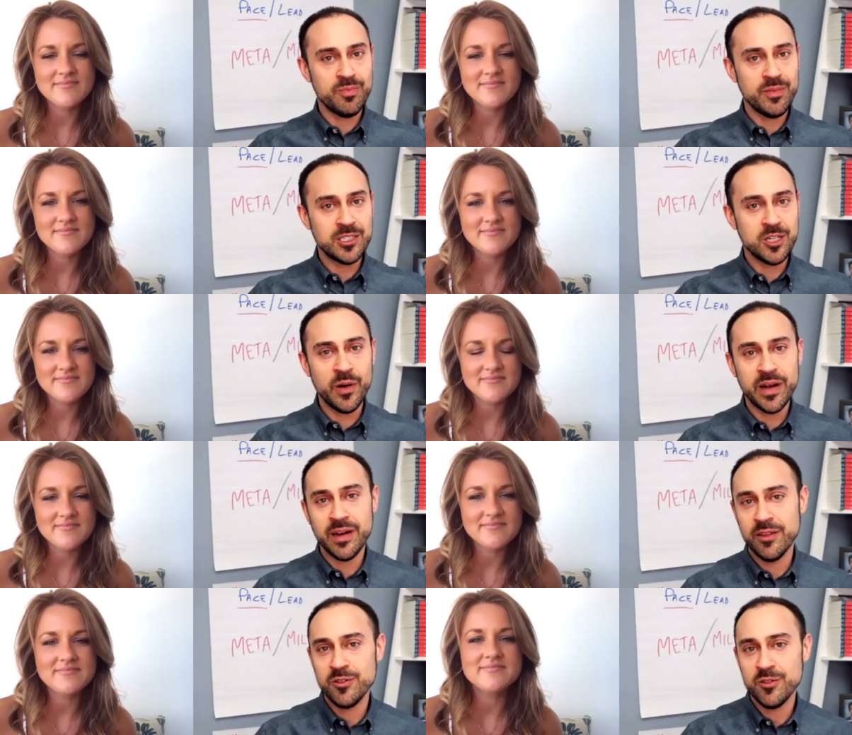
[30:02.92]
Speaker 1: is going
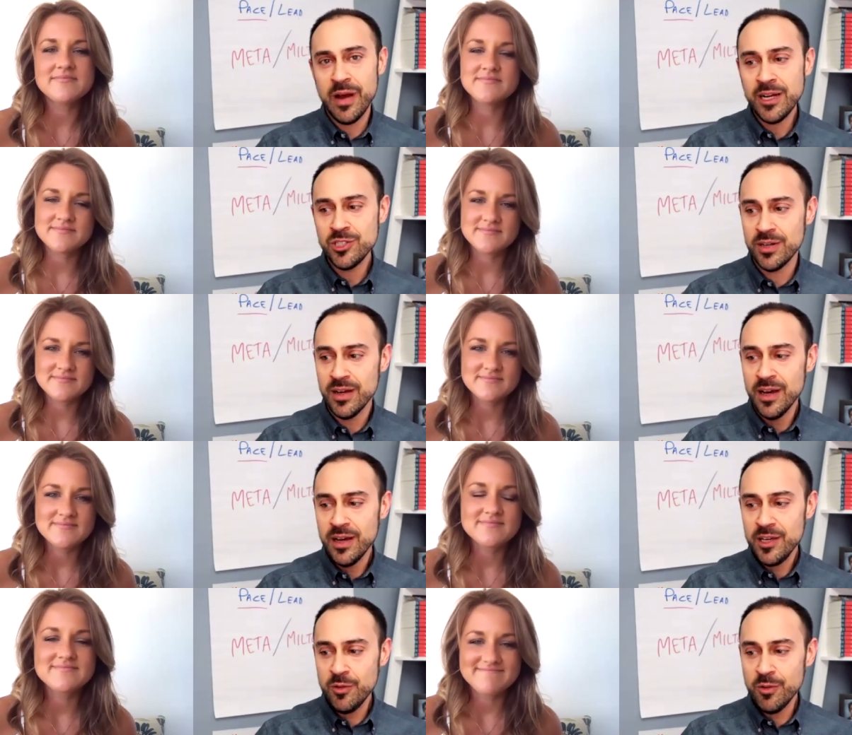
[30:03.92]
another direction.
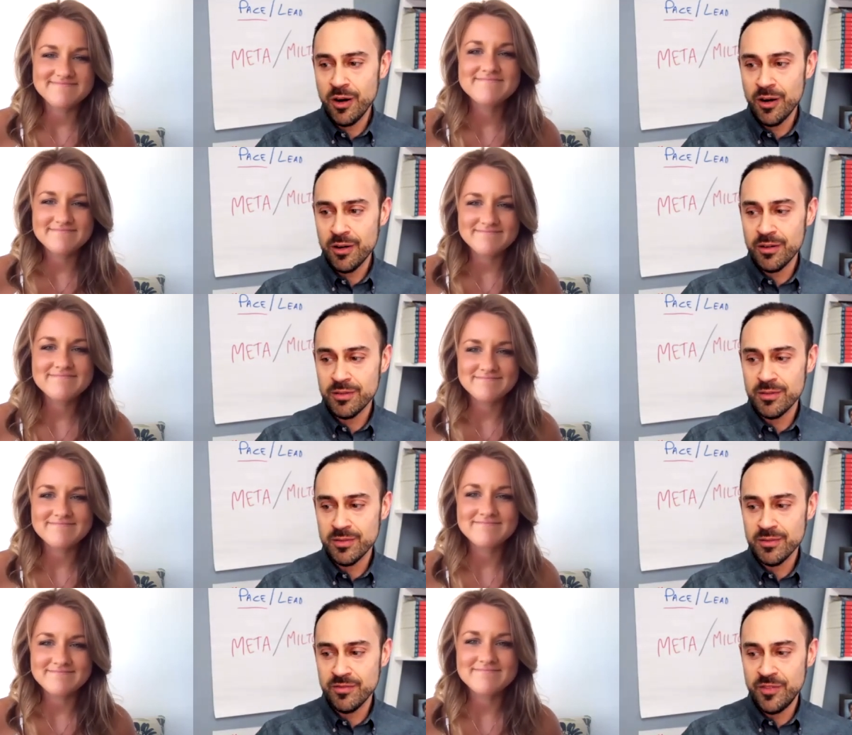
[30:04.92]
You are
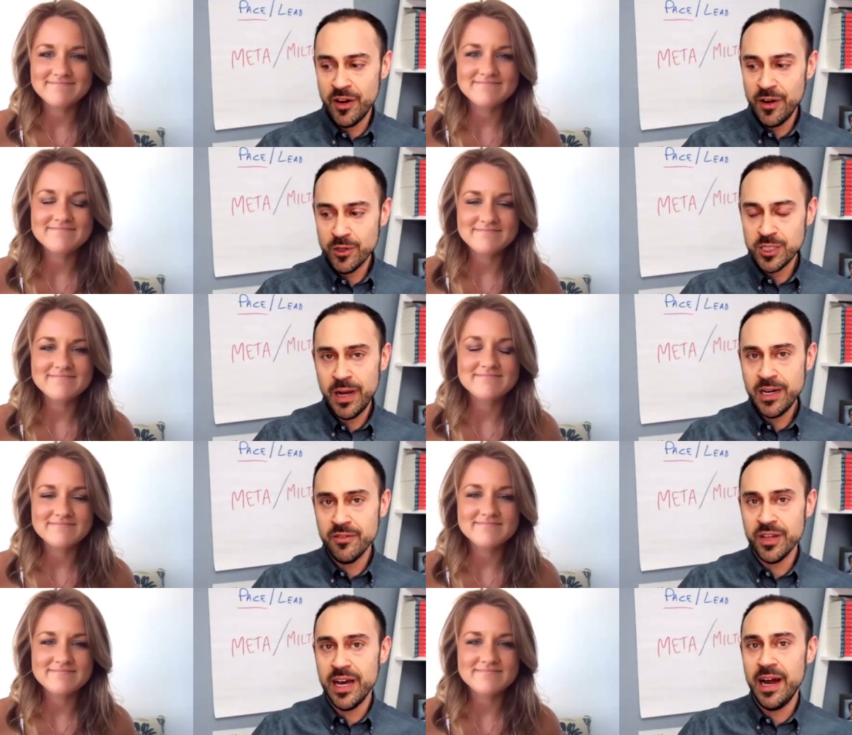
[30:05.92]
very
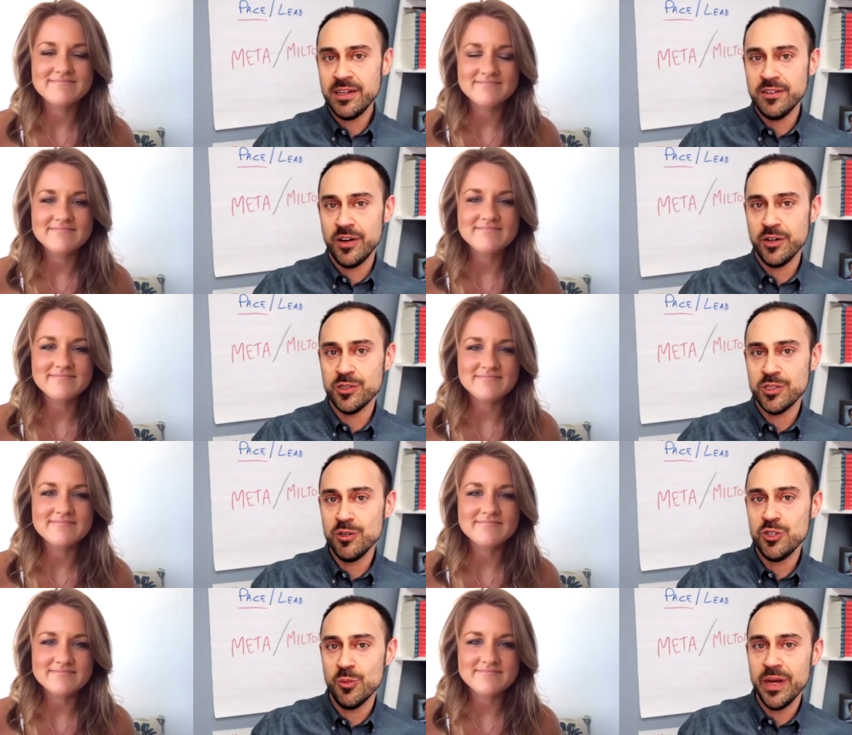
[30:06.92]
respectively active on your
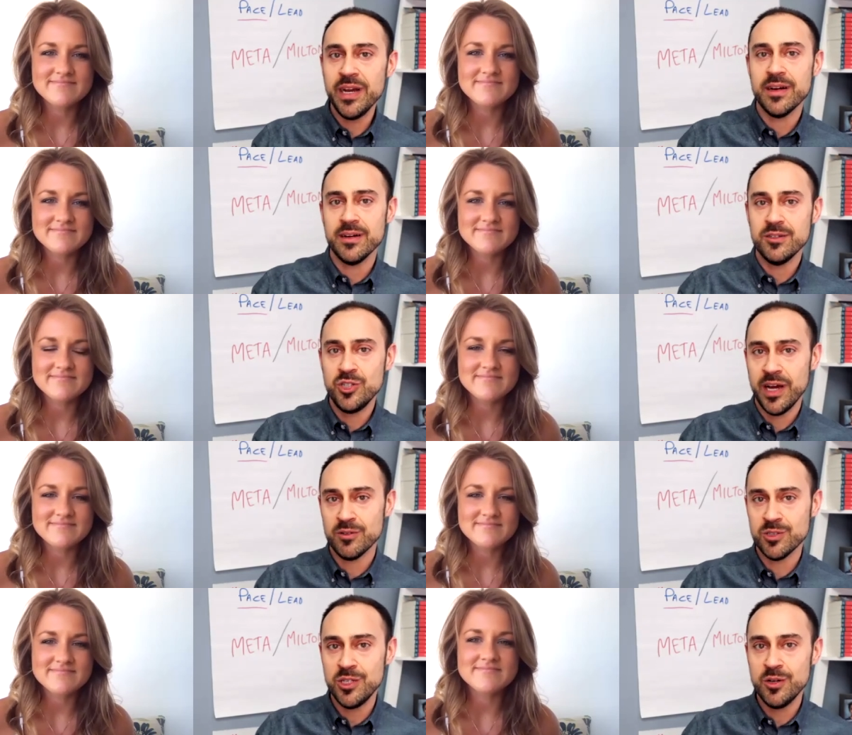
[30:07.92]
social media
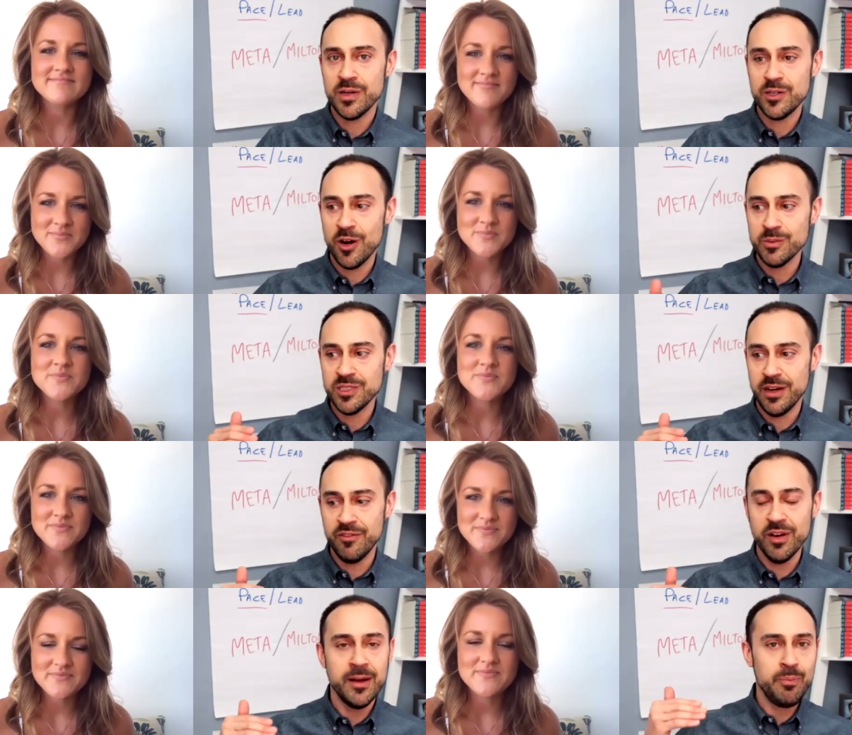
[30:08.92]
channels too, in terms of
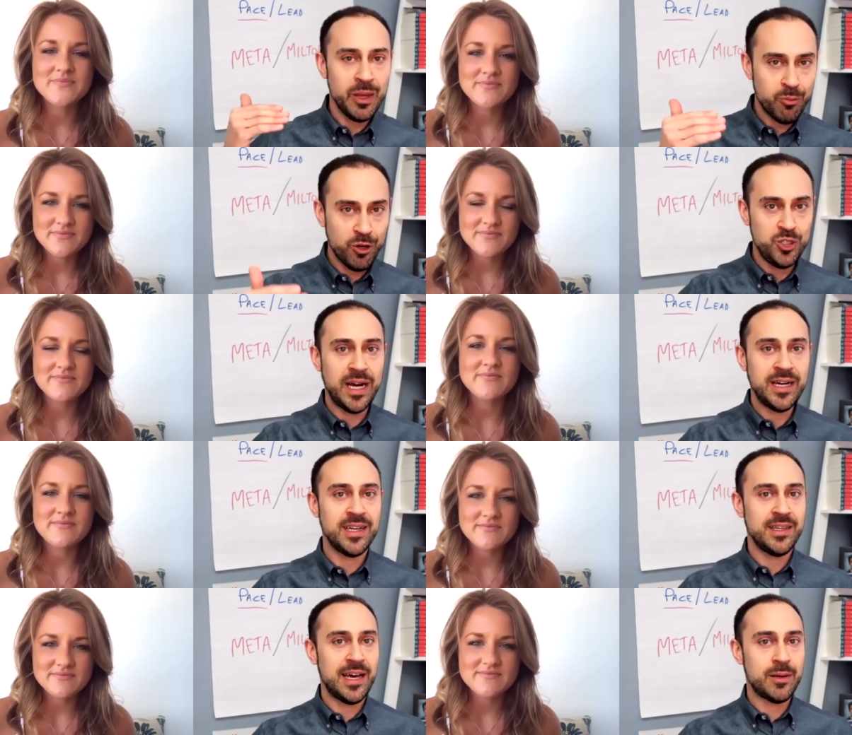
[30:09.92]

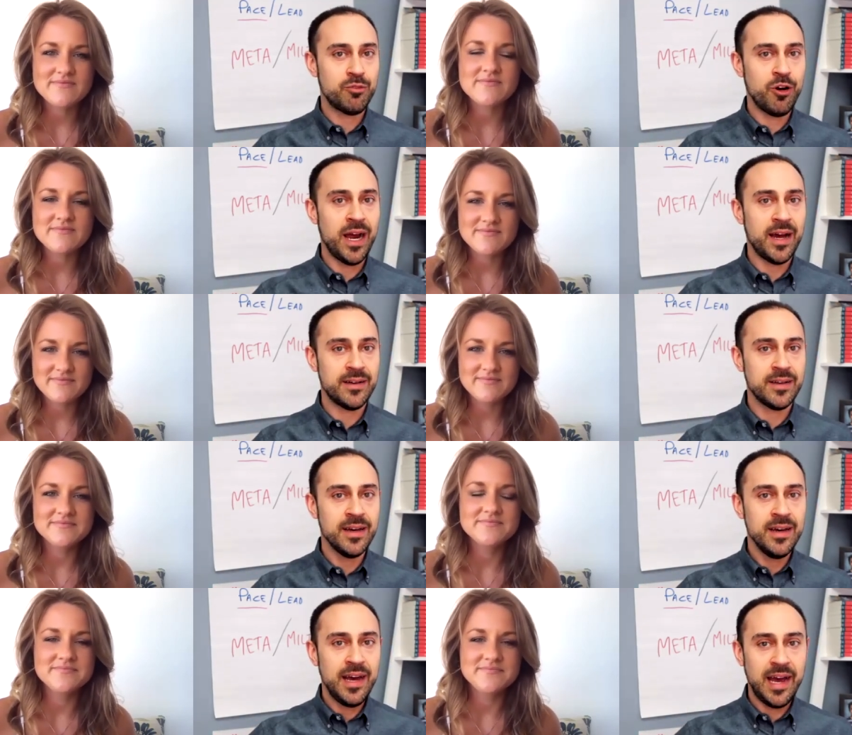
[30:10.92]
projecting that brand
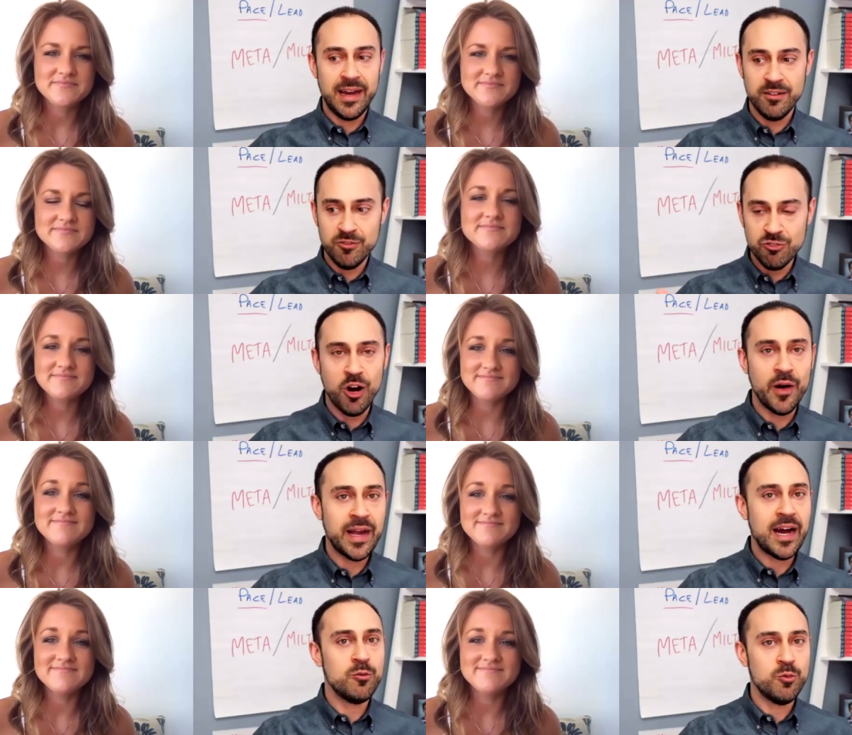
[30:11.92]
and drawing
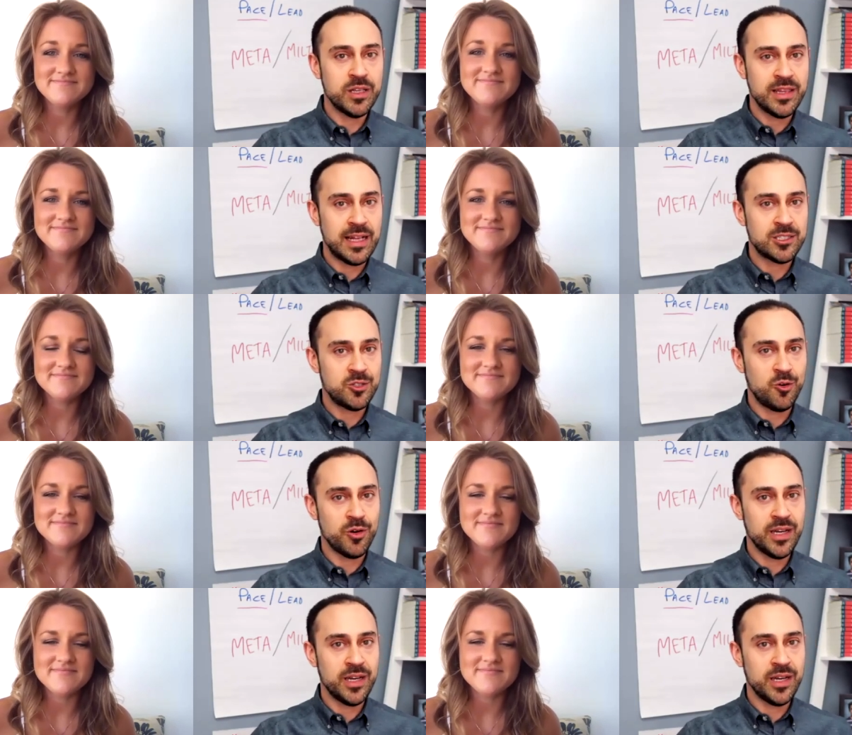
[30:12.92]
out what that story